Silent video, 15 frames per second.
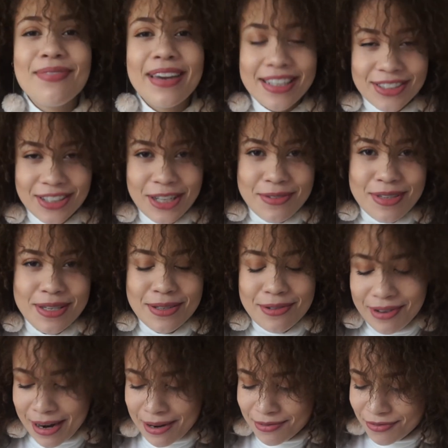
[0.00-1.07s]
make sure you're
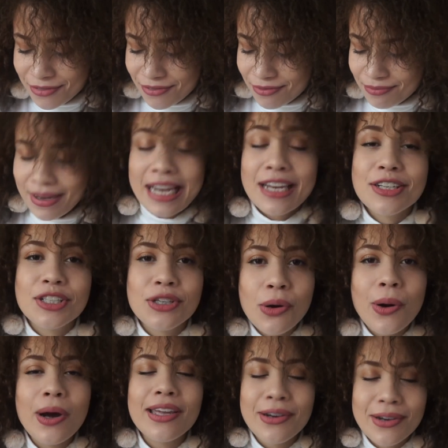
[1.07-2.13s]
subscribed. Make
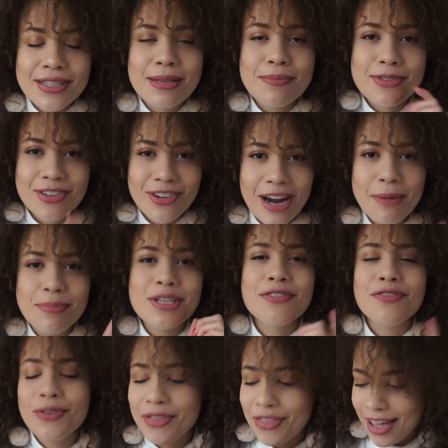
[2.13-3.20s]
sure you're subscribed
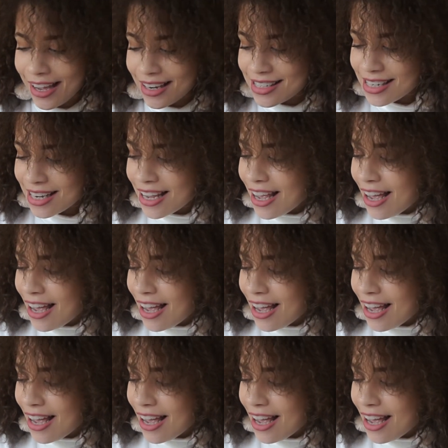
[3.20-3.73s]
for that.